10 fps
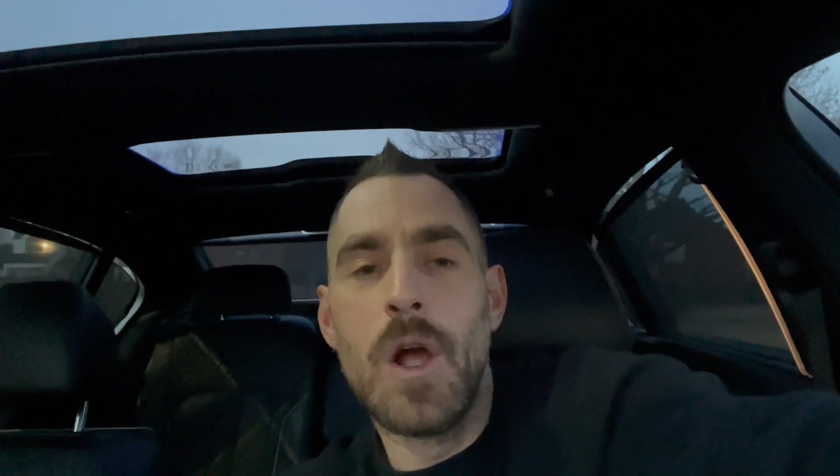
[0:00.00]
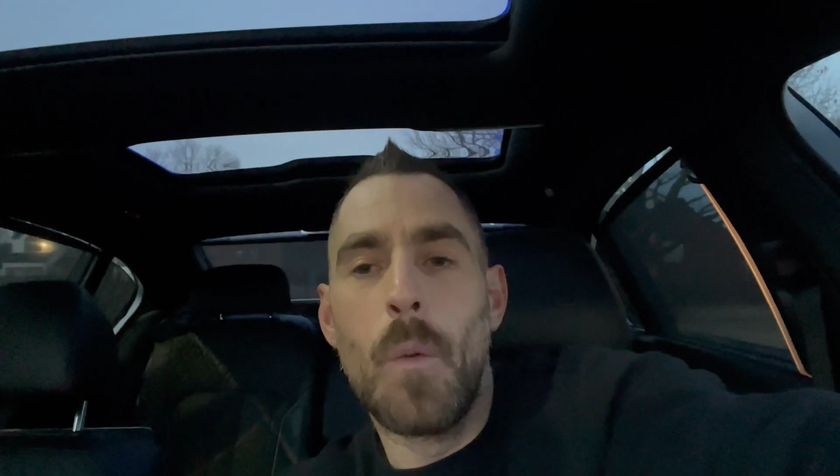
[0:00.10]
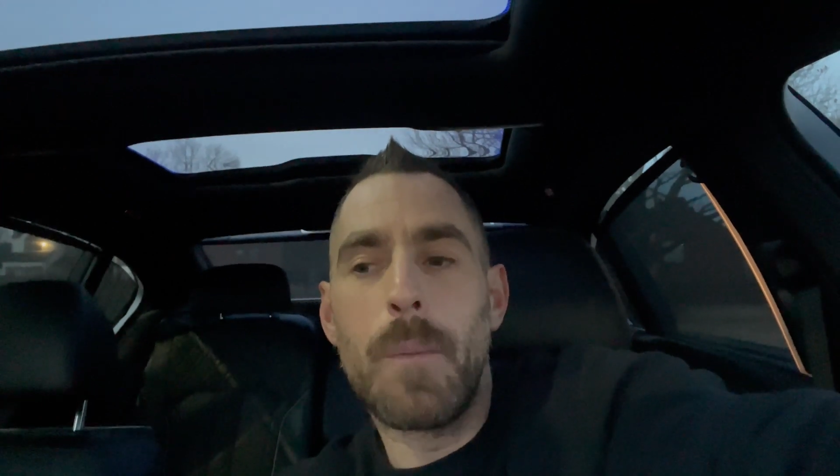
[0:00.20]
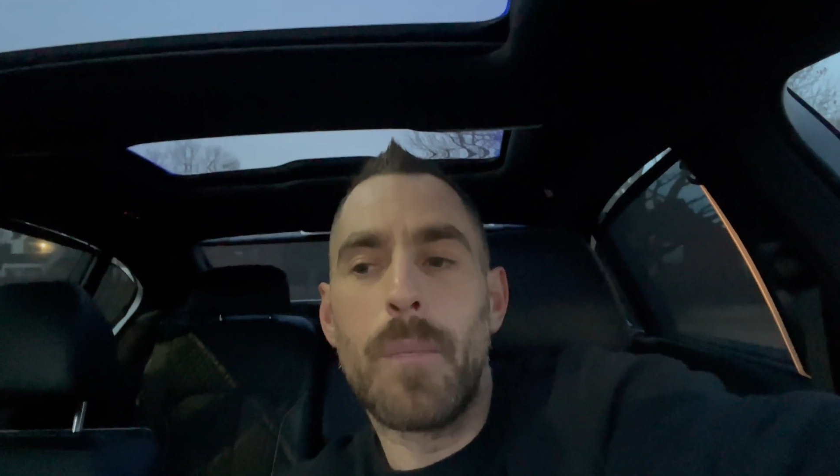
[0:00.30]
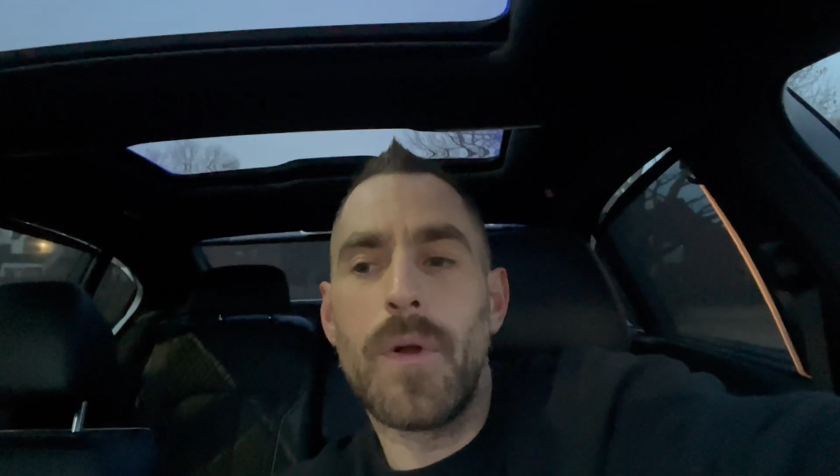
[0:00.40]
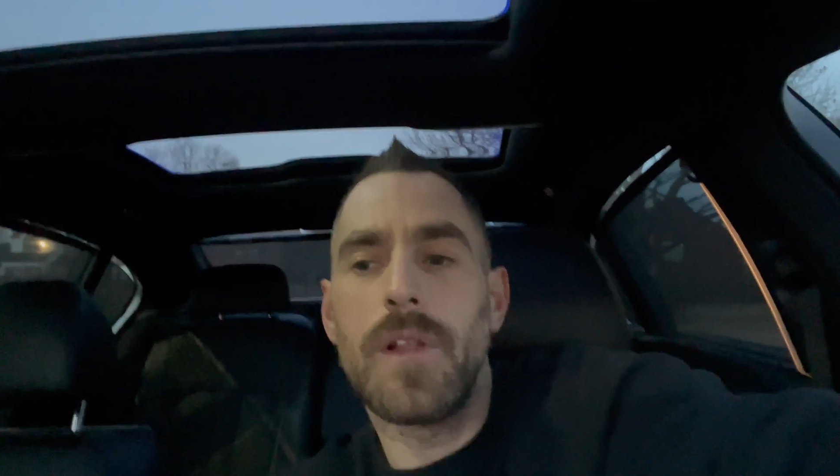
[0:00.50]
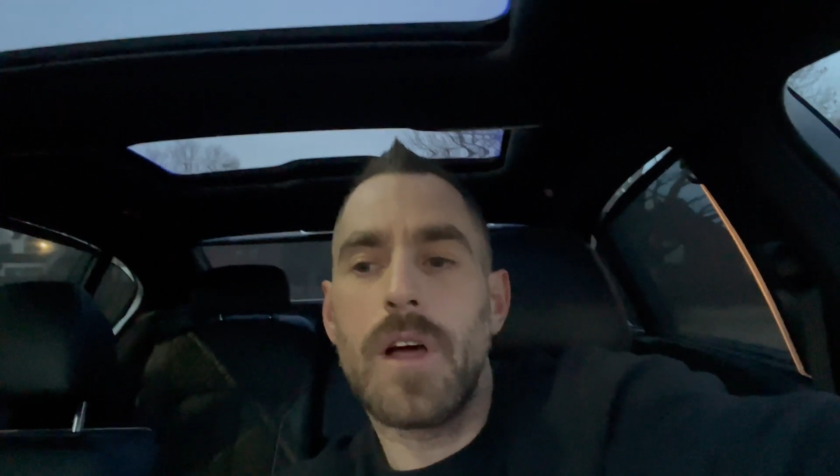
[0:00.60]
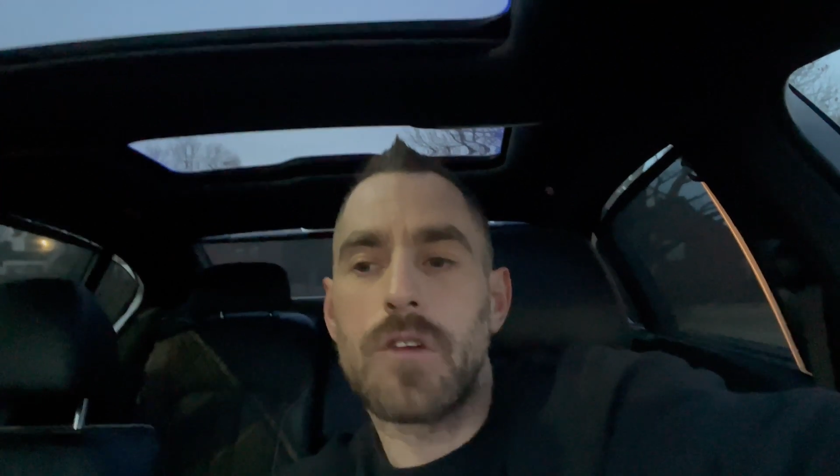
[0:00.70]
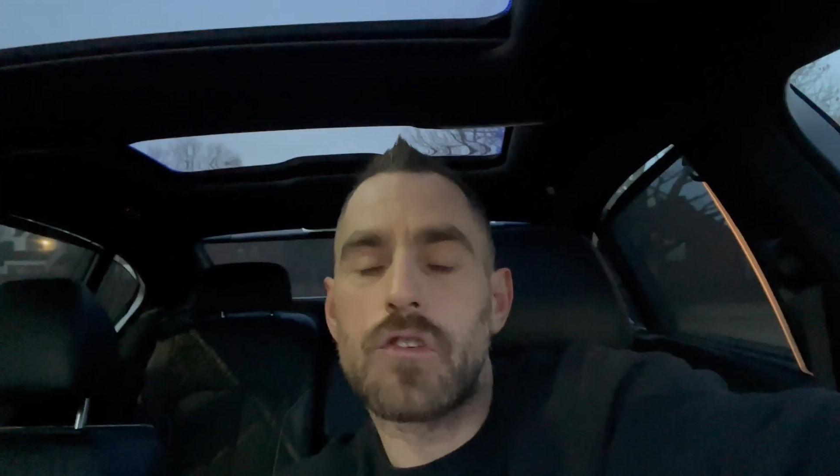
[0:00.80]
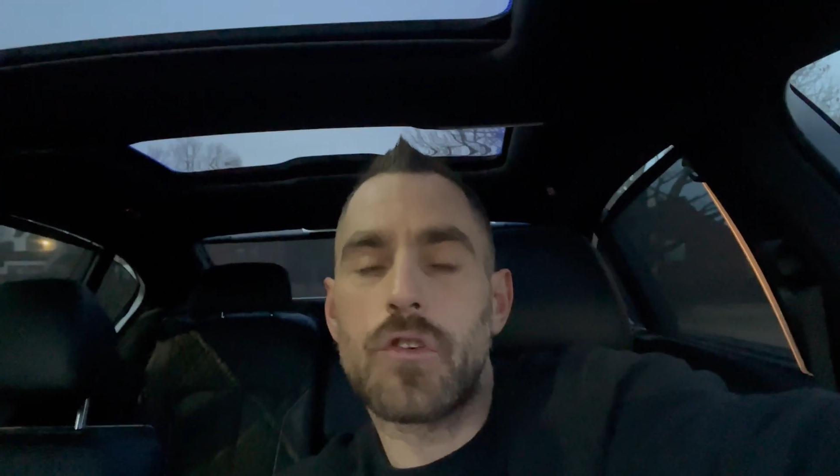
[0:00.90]
we put a
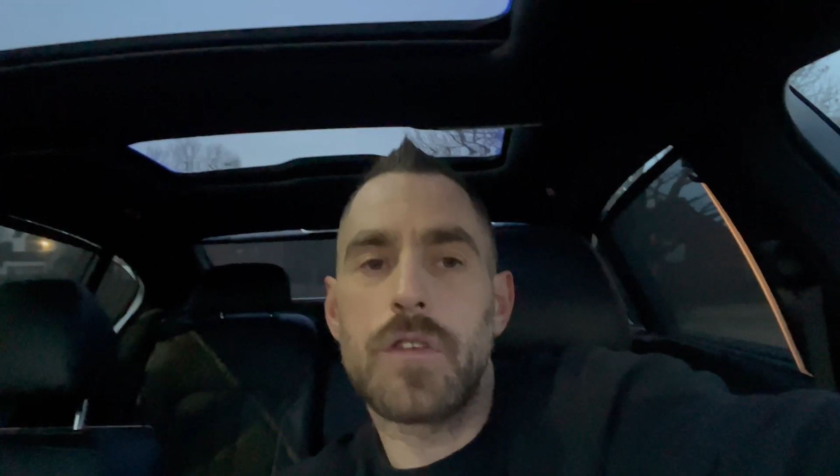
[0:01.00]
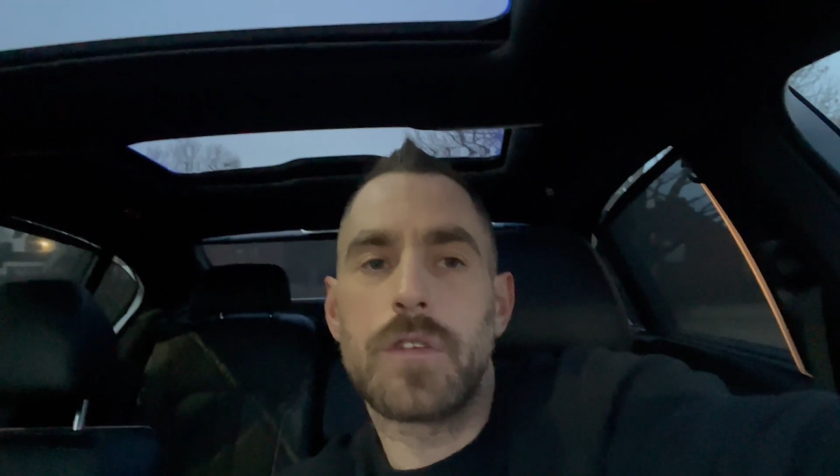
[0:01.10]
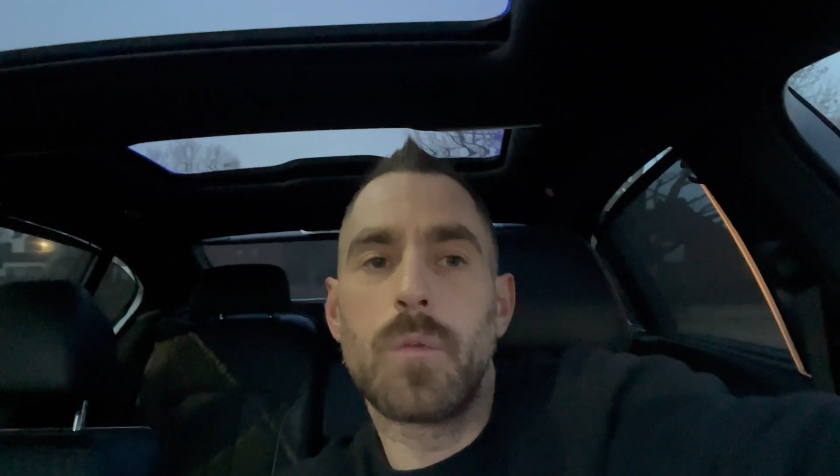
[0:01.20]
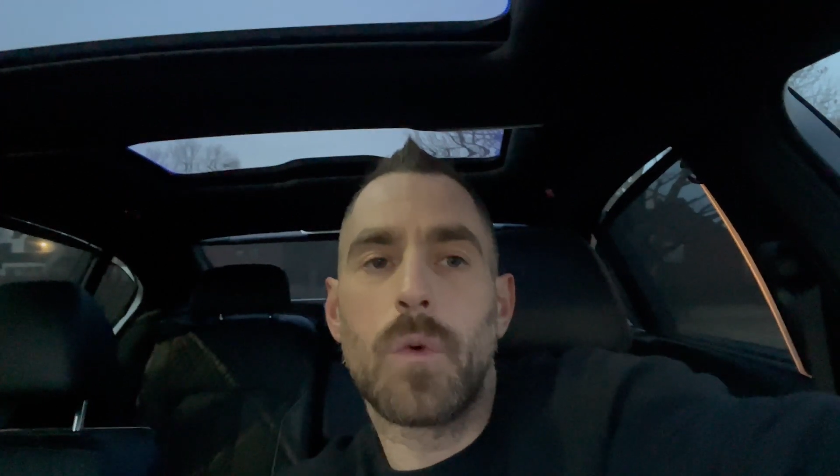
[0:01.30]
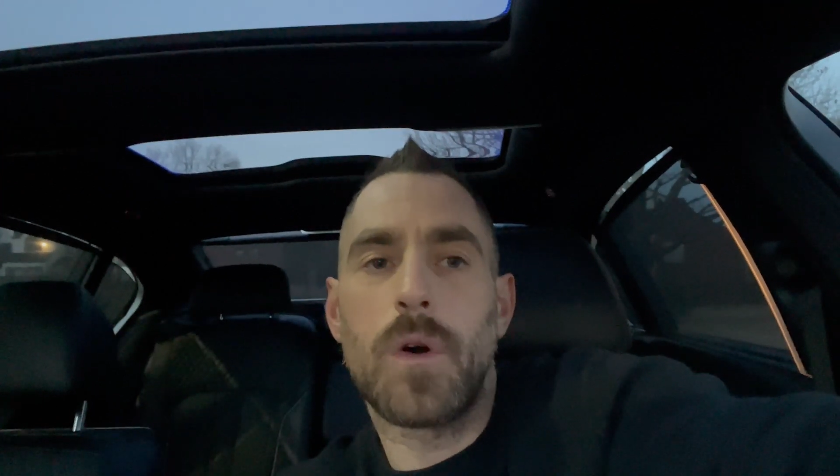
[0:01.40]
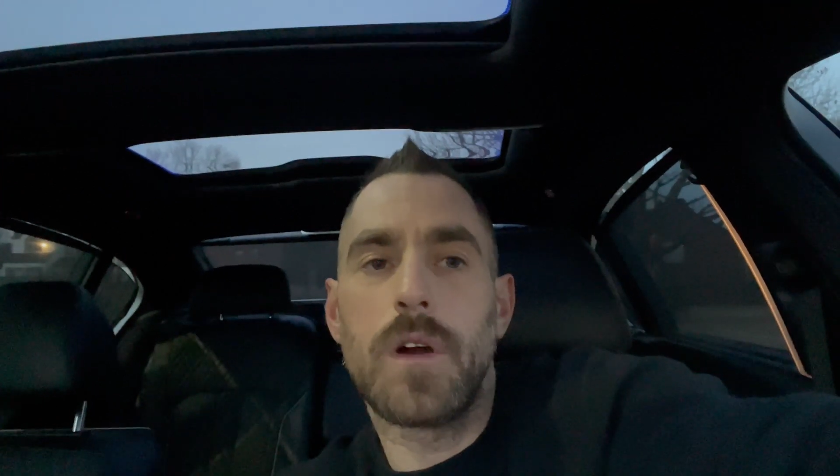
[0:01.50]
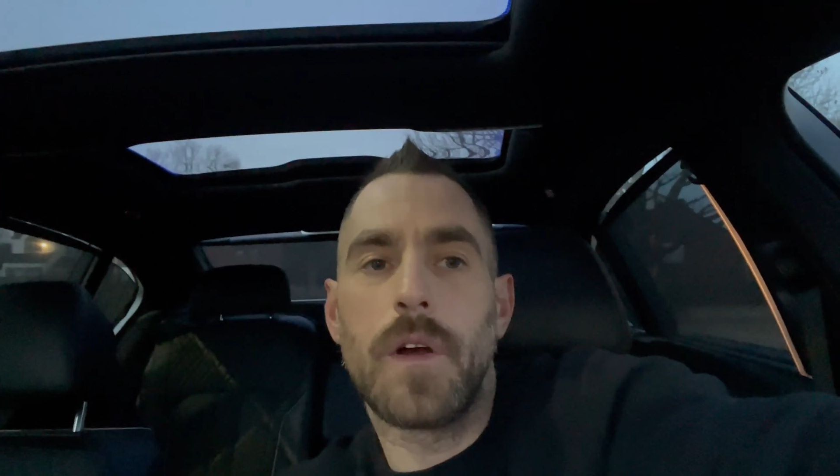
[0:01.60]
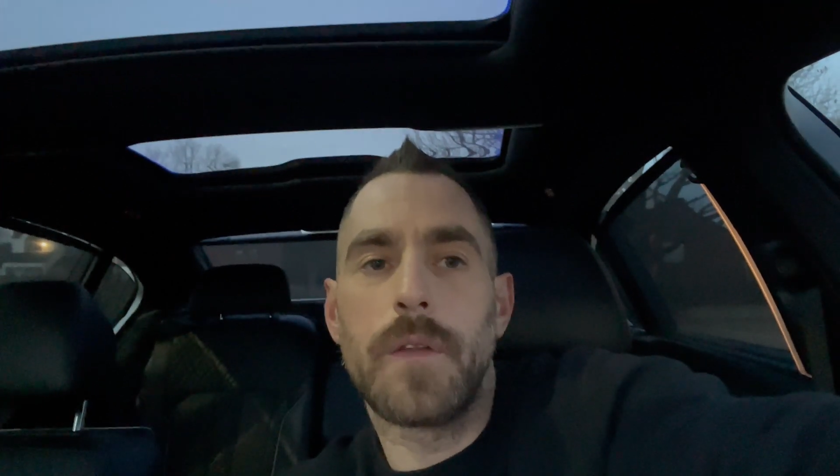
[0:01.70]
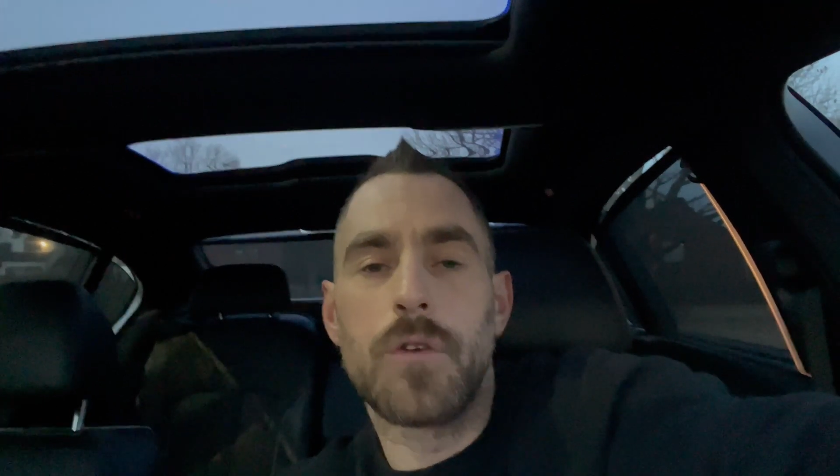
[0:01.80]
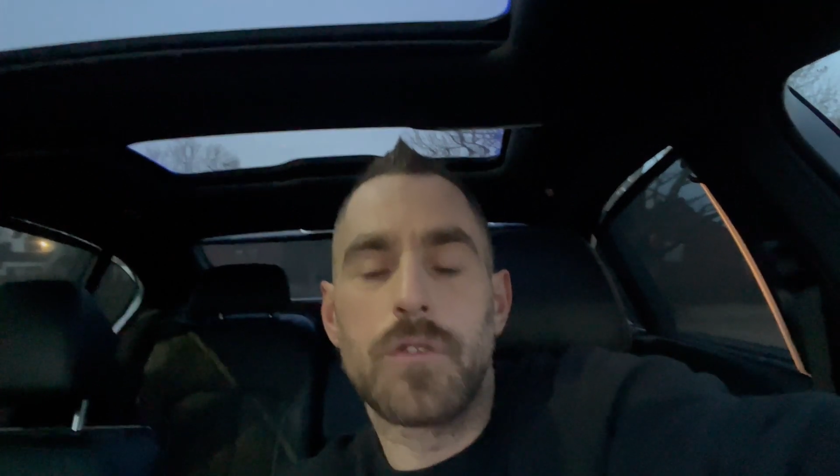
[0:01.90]
lot of stress and worry
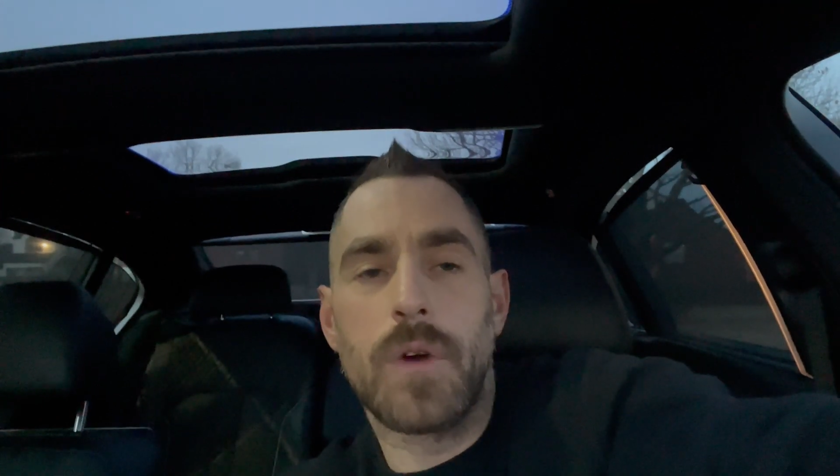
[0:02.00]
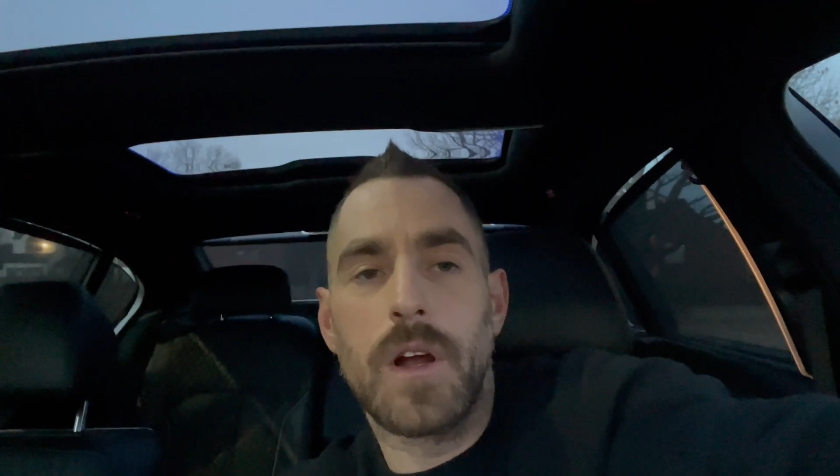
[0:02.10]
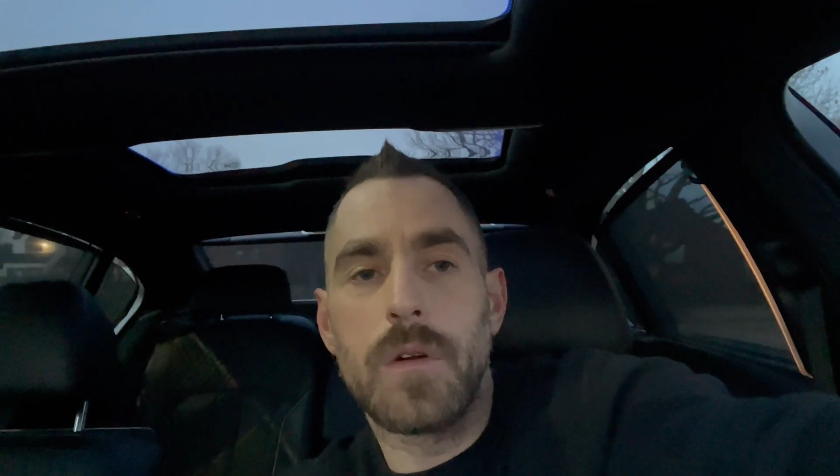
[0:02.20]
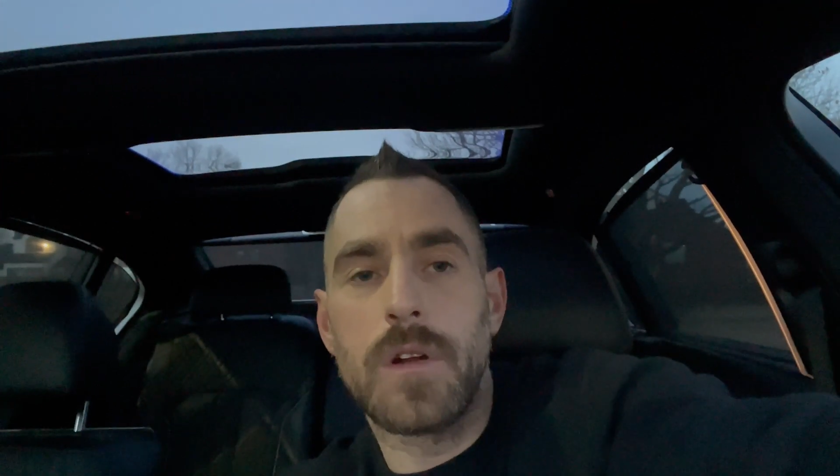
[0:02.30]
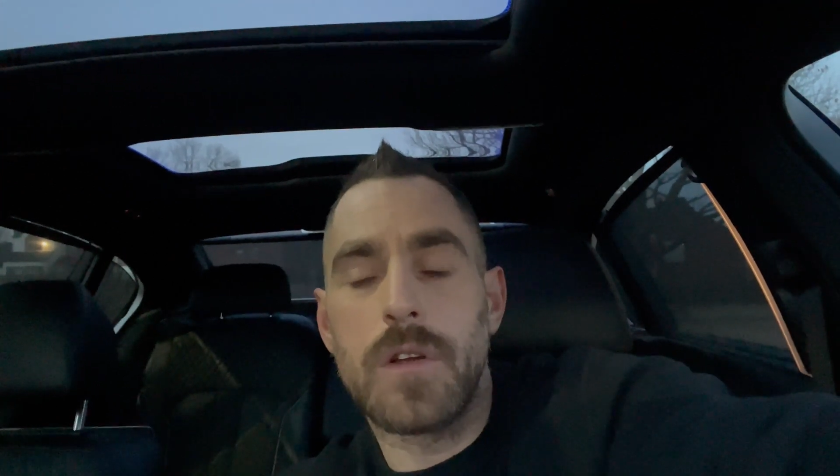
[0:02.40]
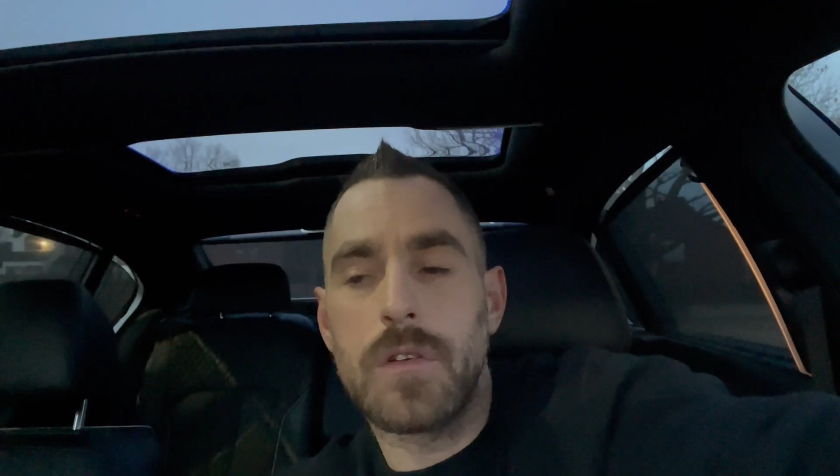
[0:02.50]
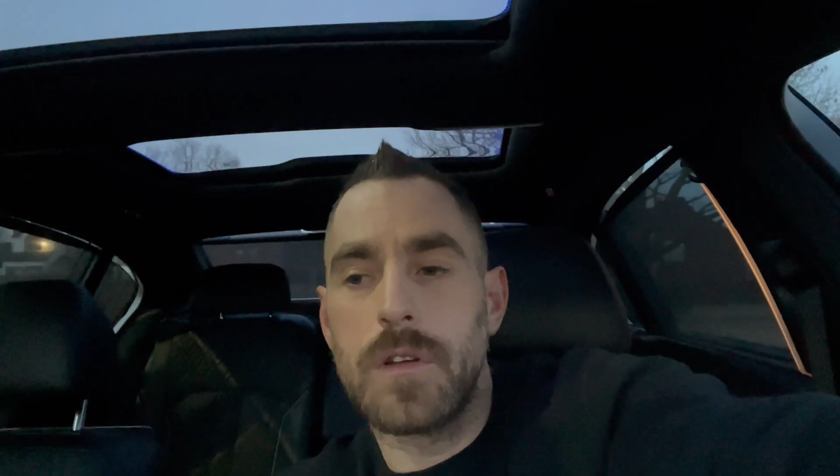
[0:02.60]
on those around us.